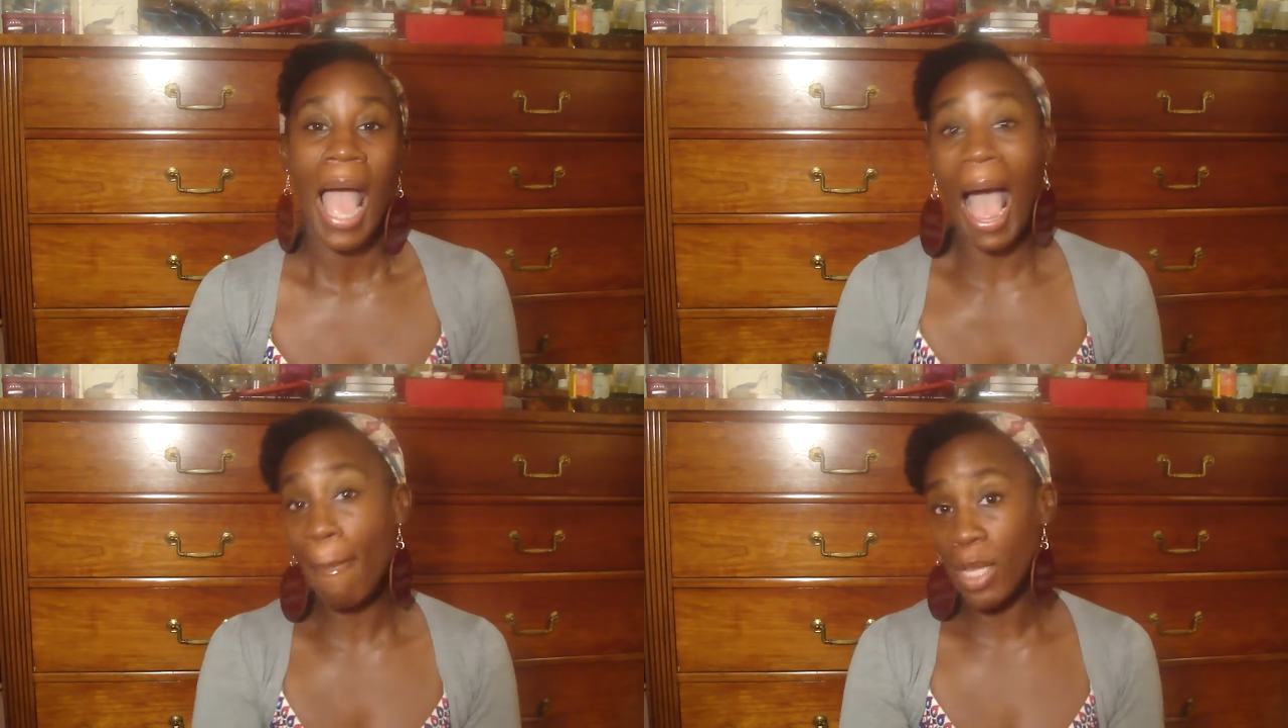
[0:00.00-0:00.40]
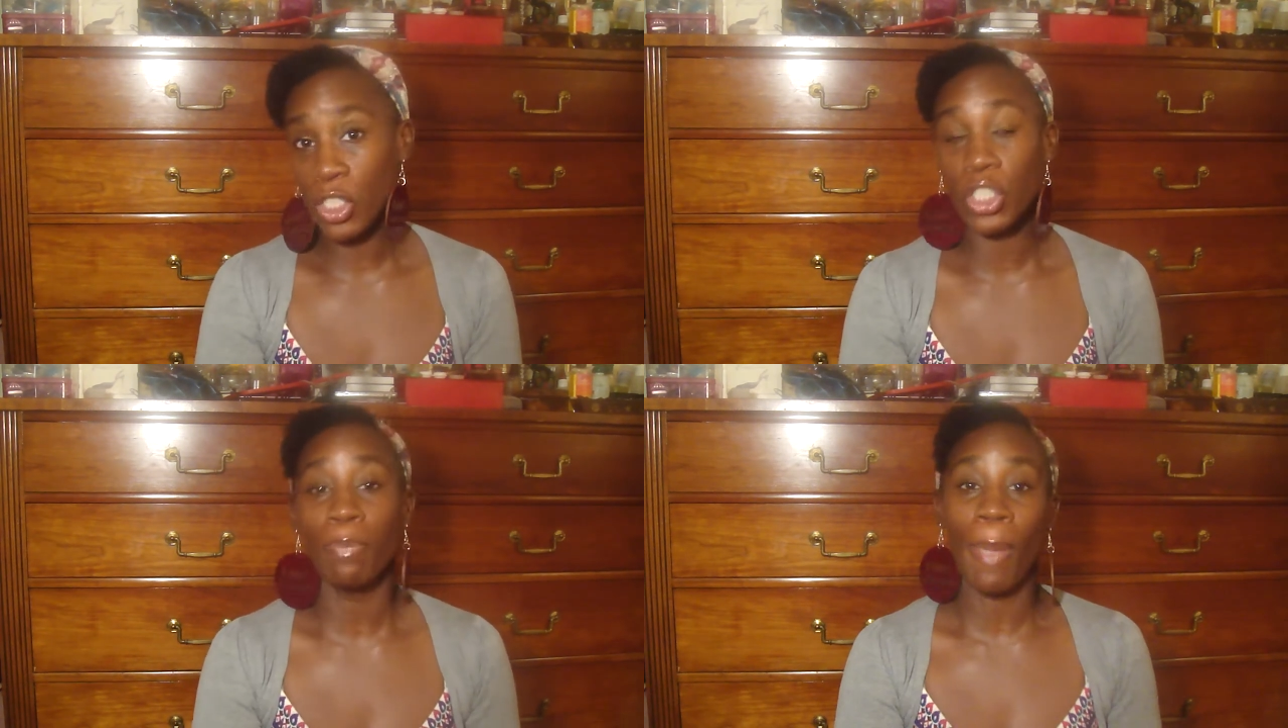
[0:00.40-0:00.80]
I
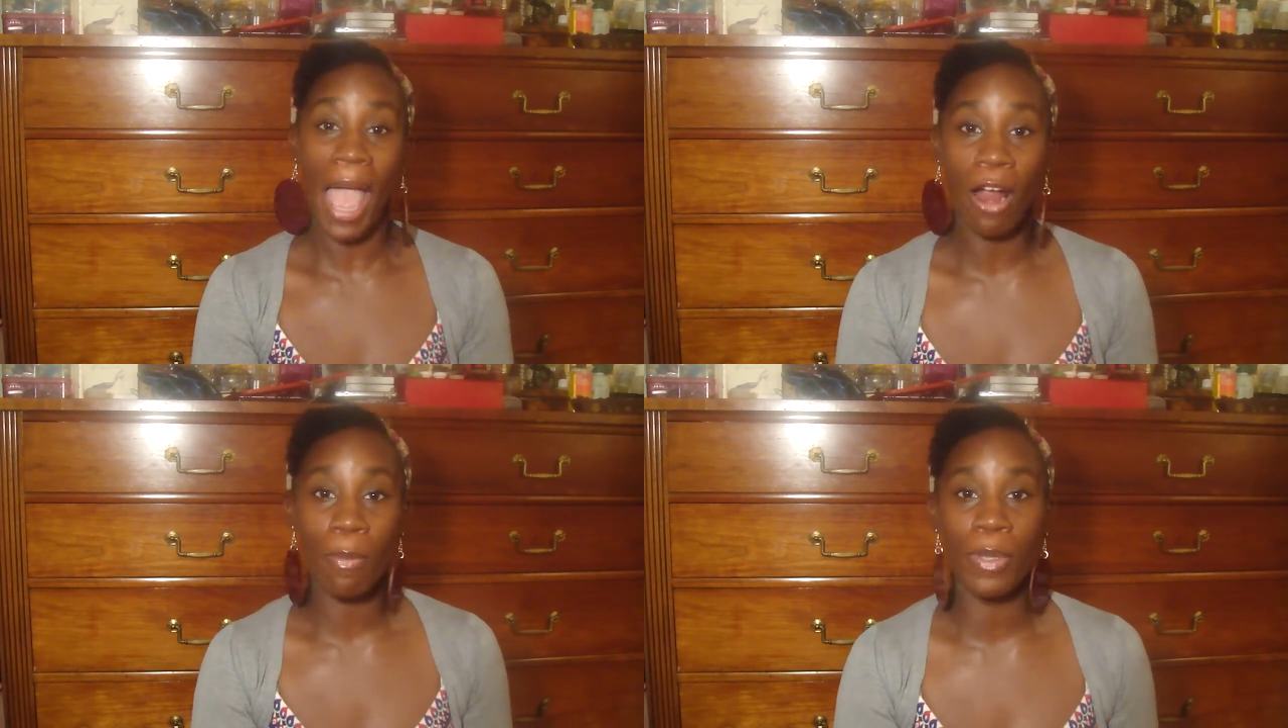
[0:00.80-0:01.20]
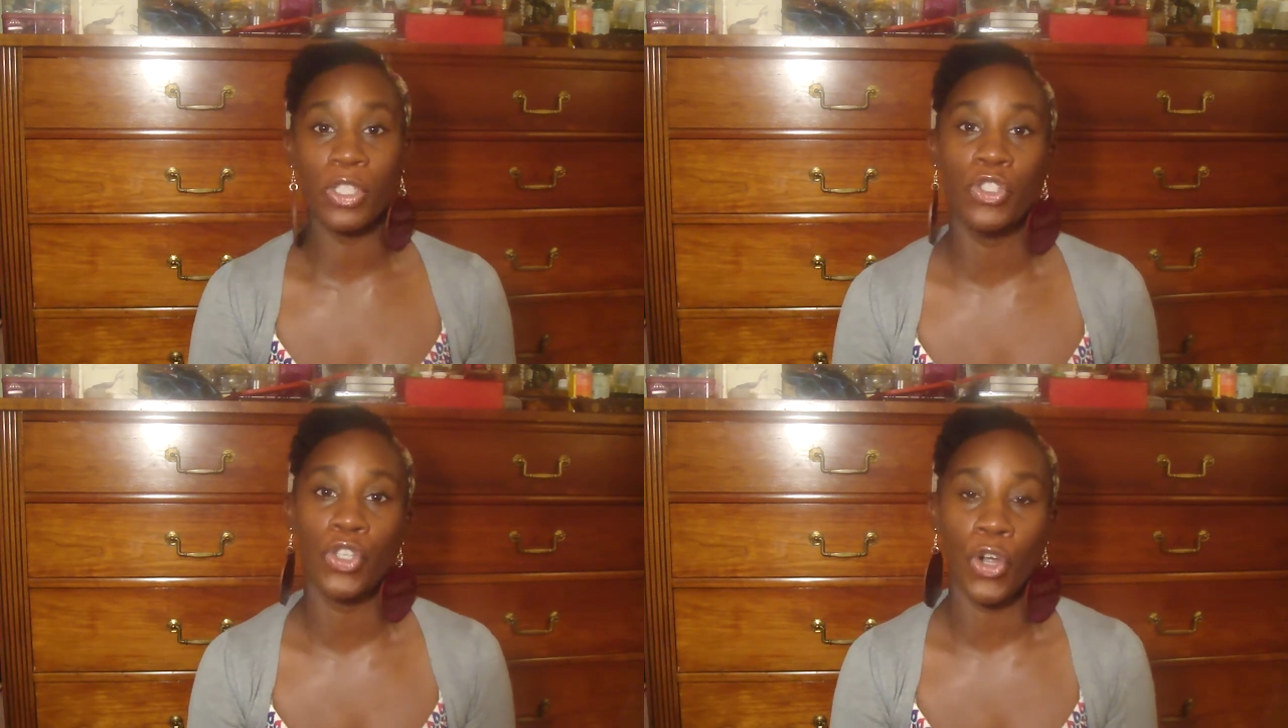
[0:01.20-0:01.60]
mentioned
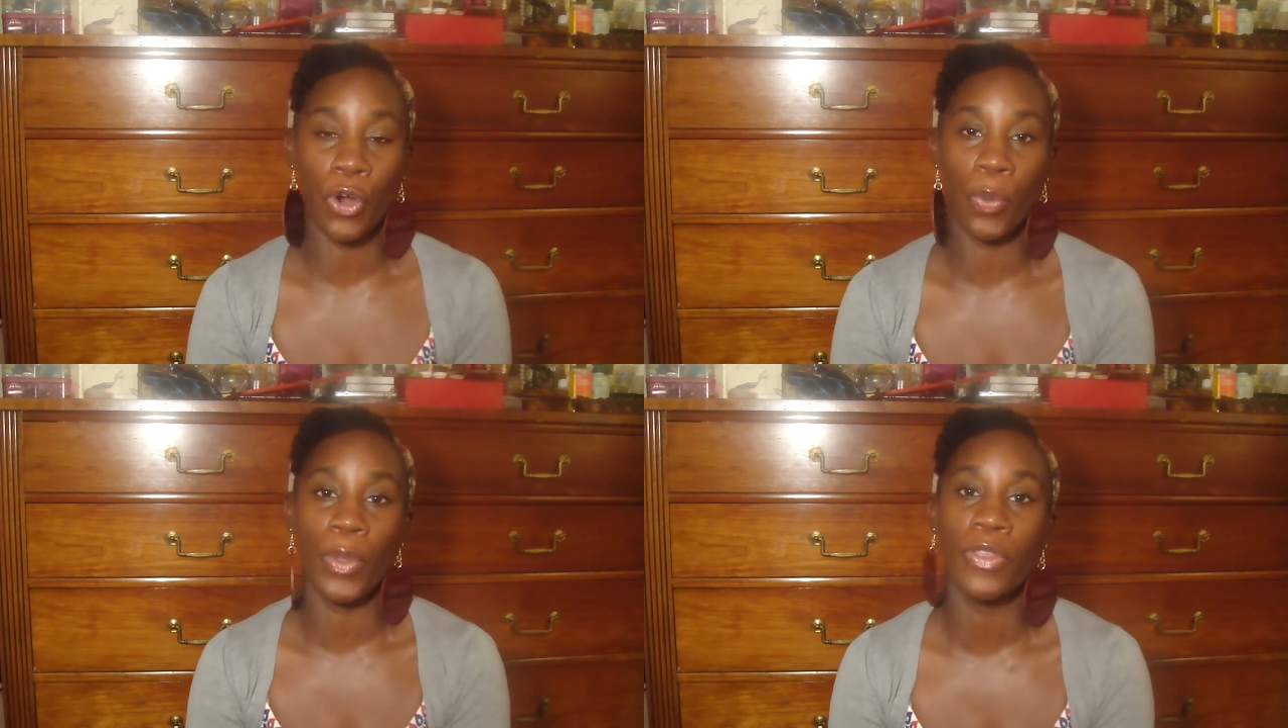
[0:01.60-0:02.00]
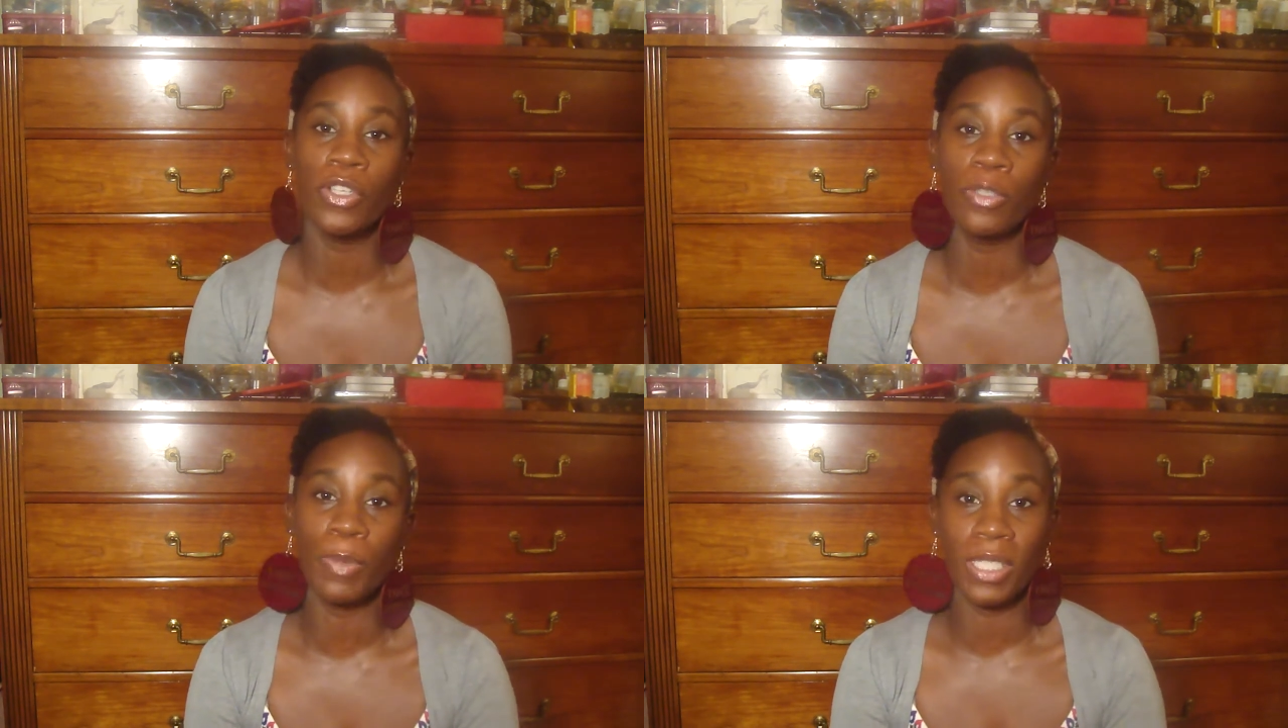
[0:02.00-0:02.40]
parabens to her with a
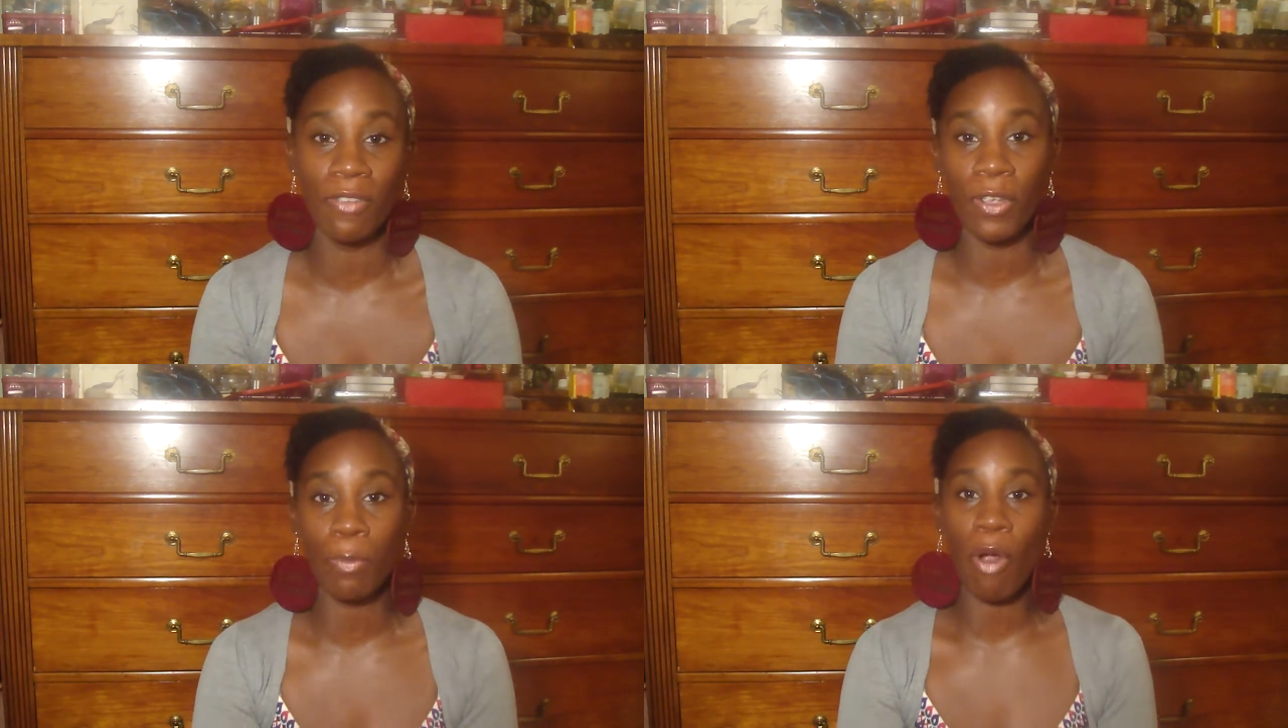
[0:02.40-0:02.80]
specific